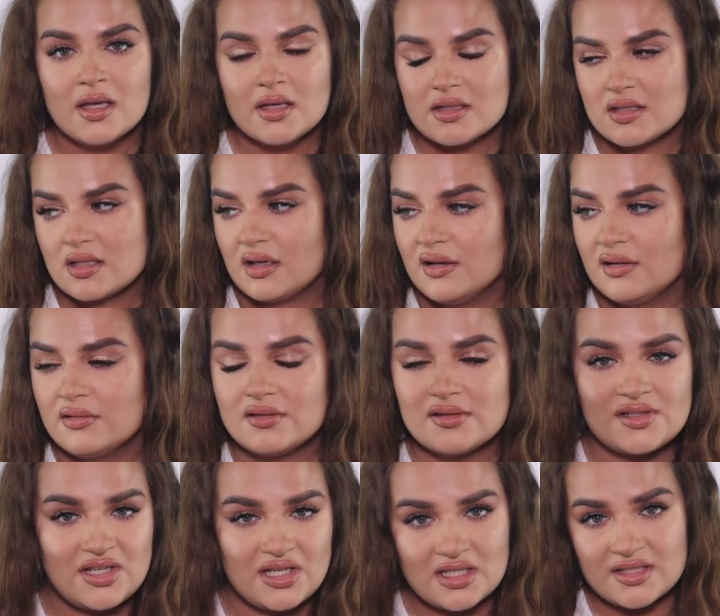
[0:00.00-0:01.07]
So
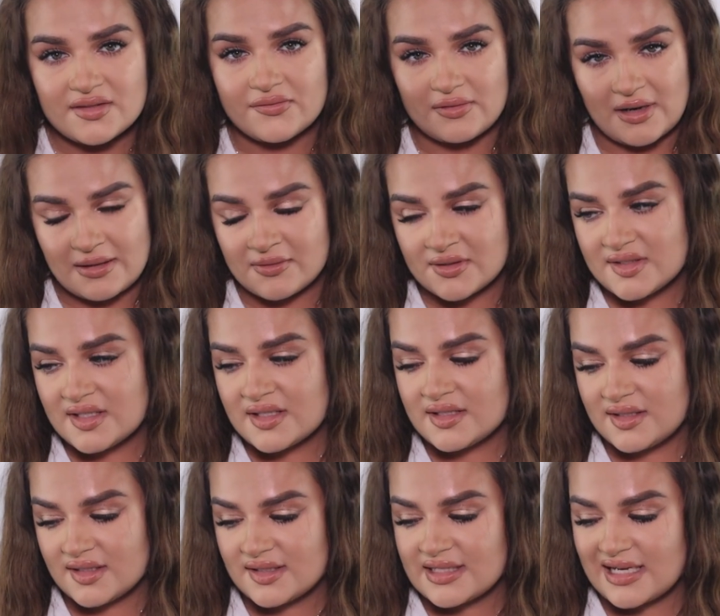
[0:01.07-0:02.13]
these
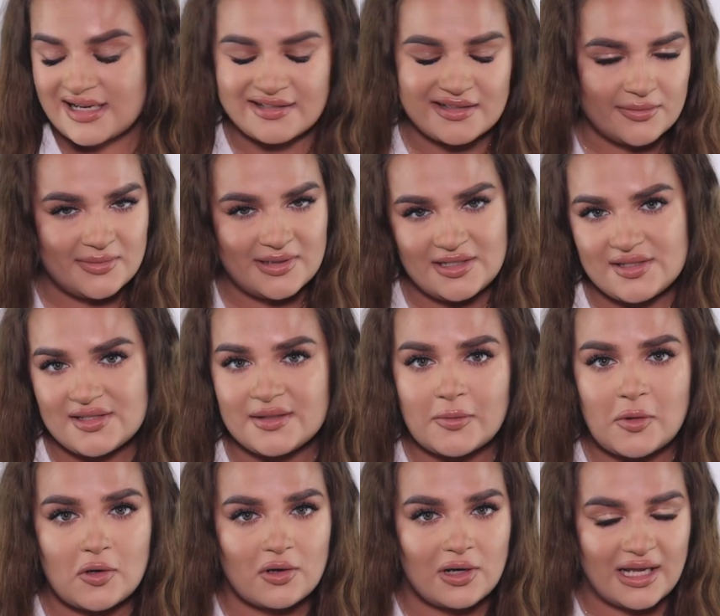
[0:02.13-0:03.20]
fragrances, this Arte
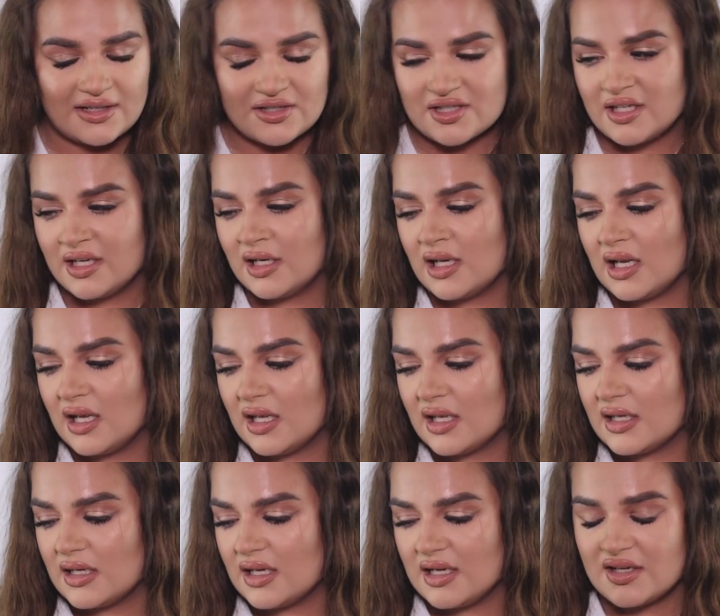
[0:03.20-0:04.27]
Bellissimo collection,
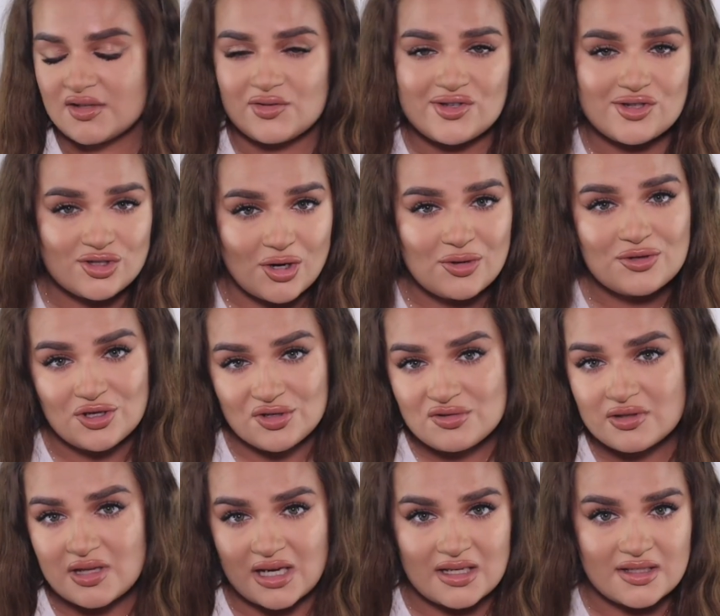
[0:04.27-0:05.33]
it is so
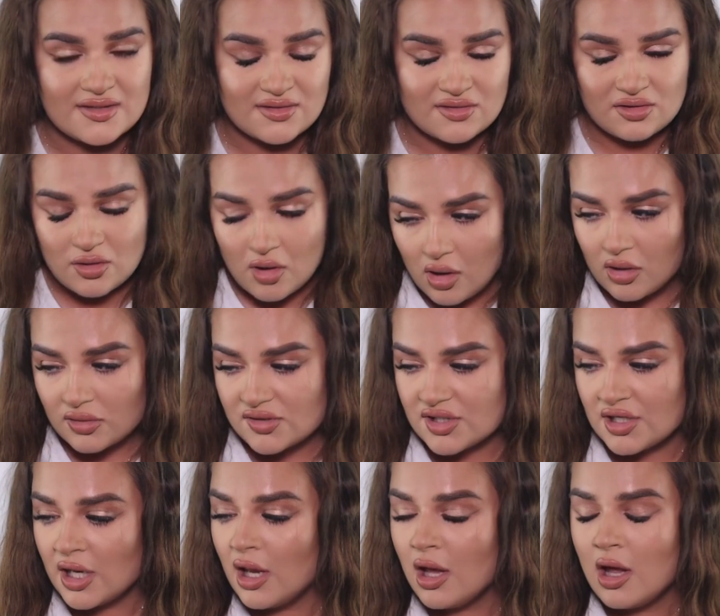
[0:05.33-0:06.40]
new that it's
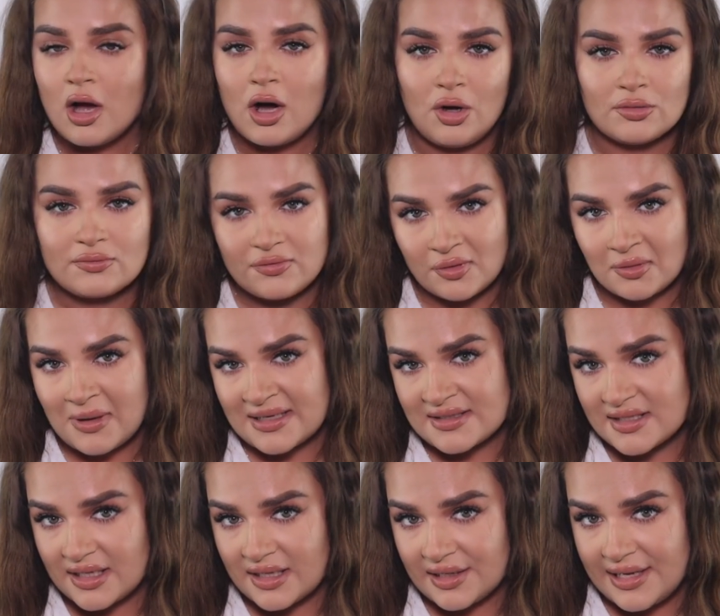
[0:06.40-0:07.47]
not on
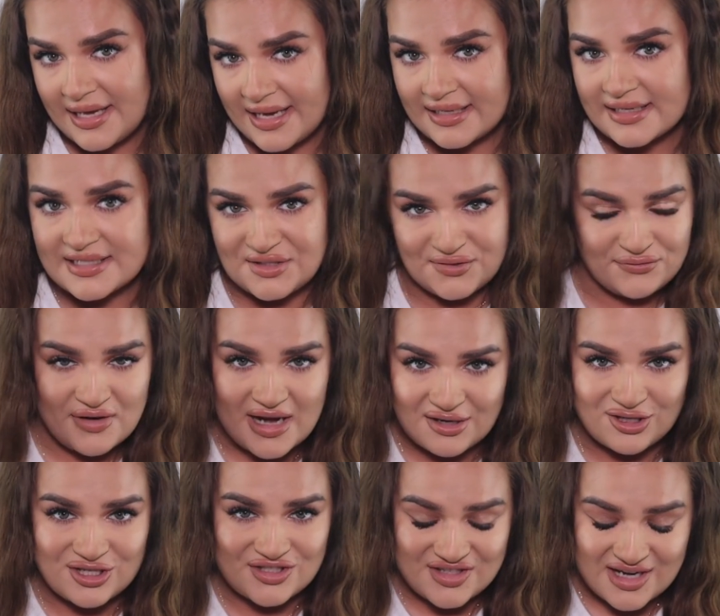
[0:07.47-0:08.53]
Fragrantica yet as
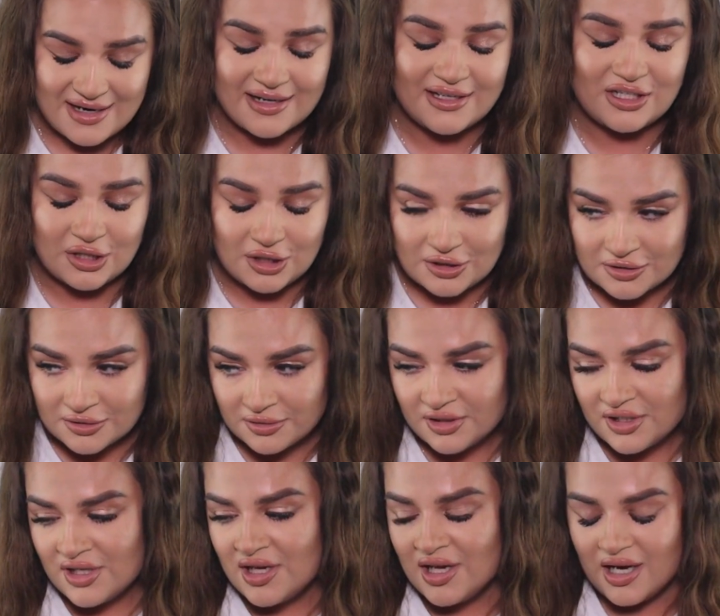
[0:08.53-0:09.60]
far as I know,
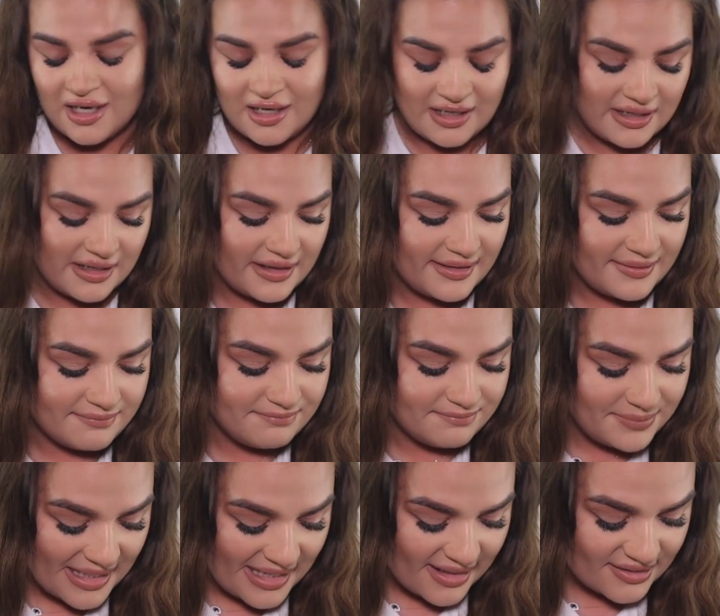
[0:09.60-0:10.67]
uh,
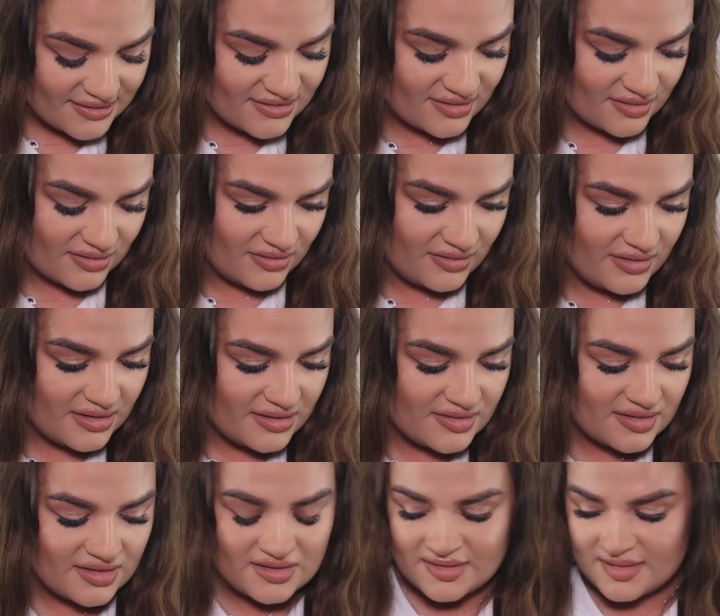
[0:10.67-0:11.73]
but
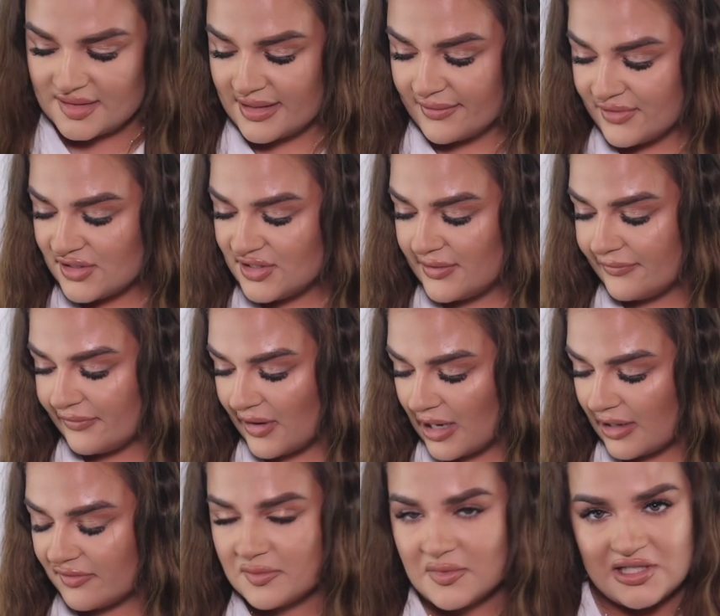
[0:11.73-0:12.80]
this is
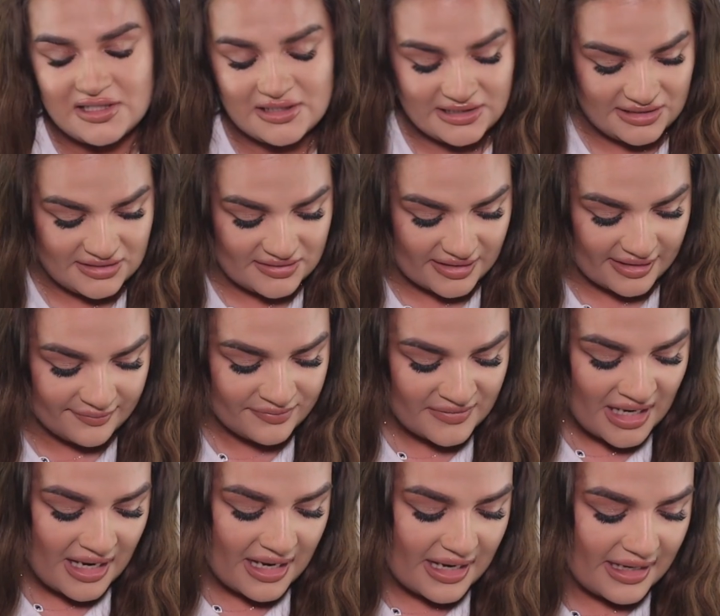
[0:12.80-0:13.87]
seventy-five milliliter
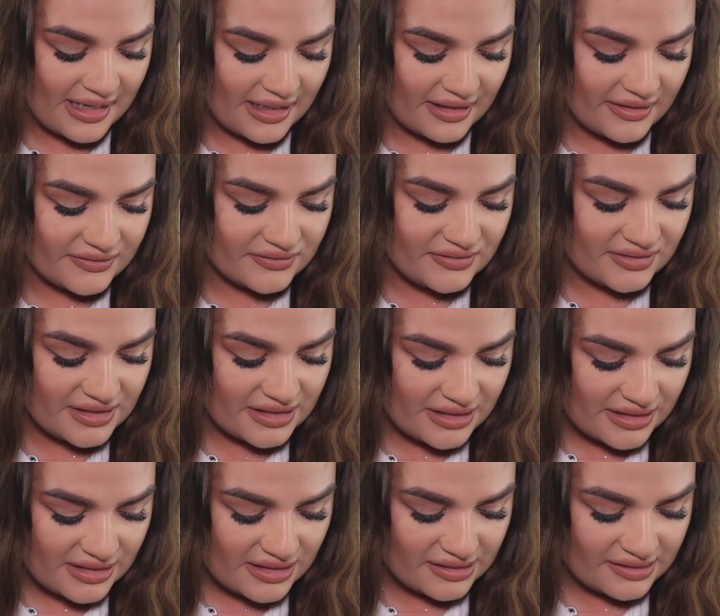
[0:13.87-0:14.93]
and
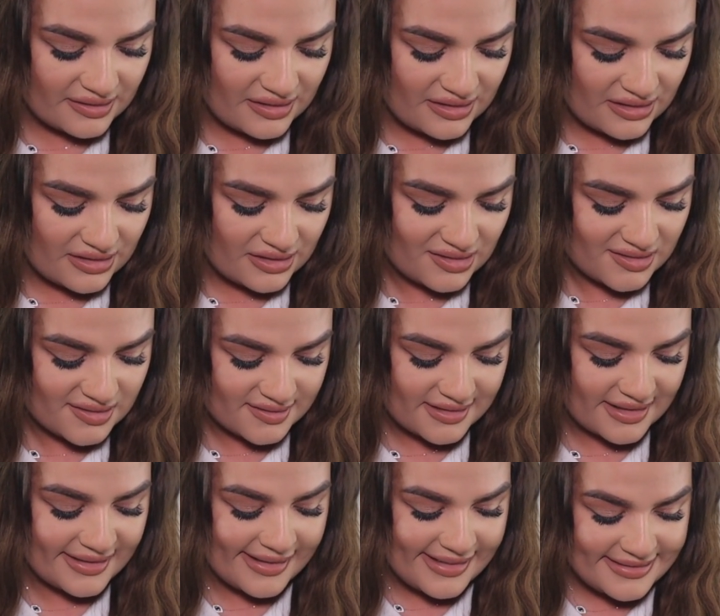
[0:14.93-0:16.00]
it is
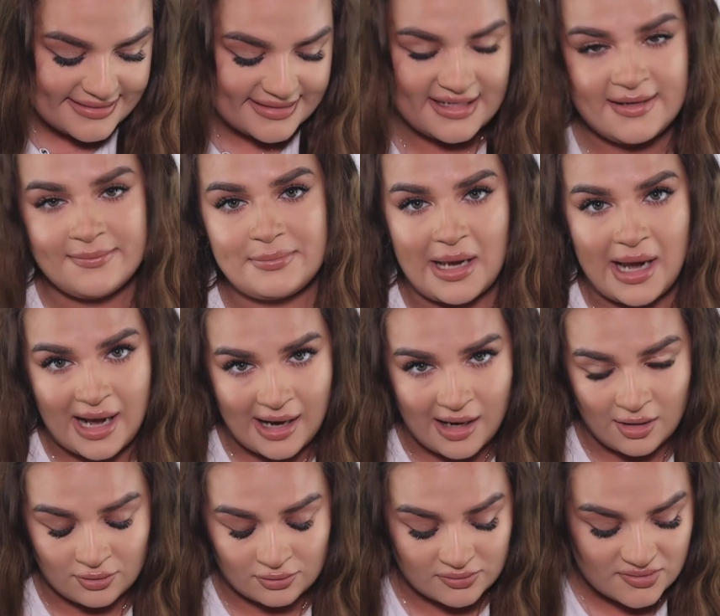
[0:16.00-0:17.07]
eighty
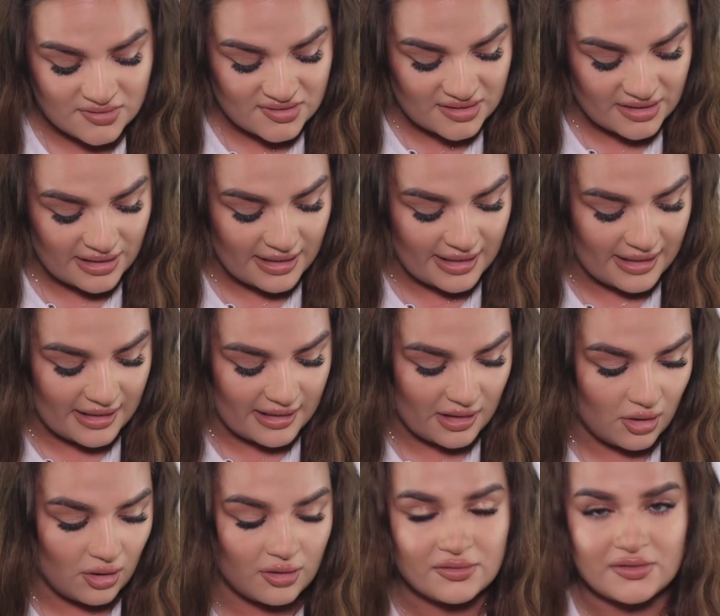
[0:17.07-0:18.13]
pounds uh,
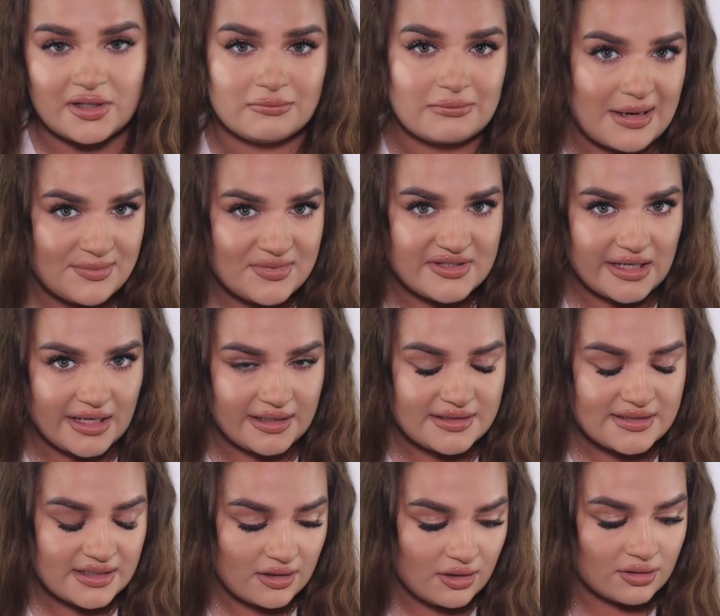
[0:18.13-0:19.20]
on their
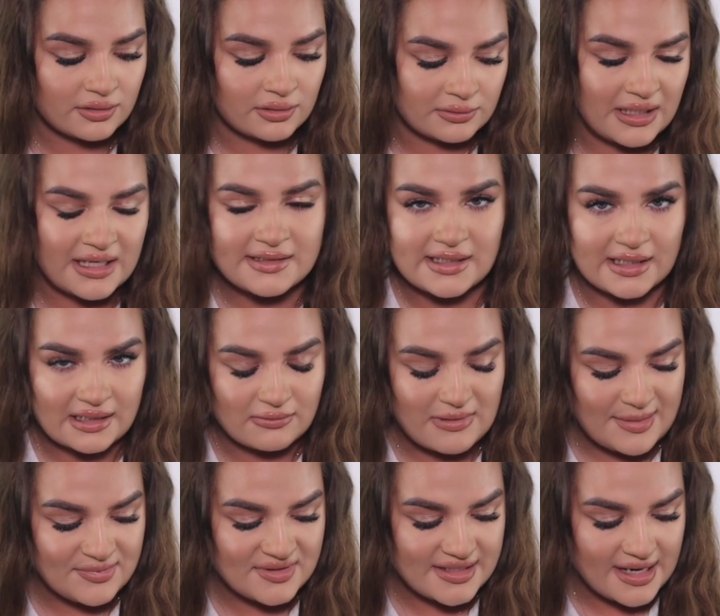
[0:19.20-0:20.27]
website, on Orientica
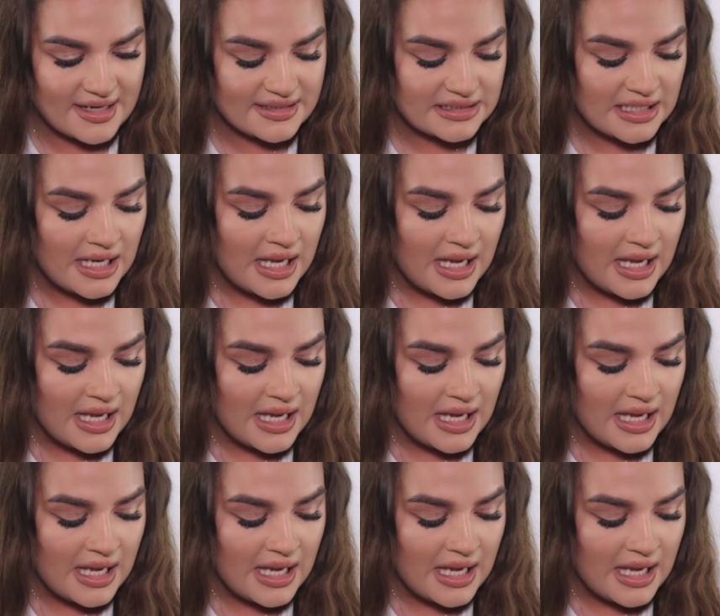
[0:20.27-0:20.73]
website,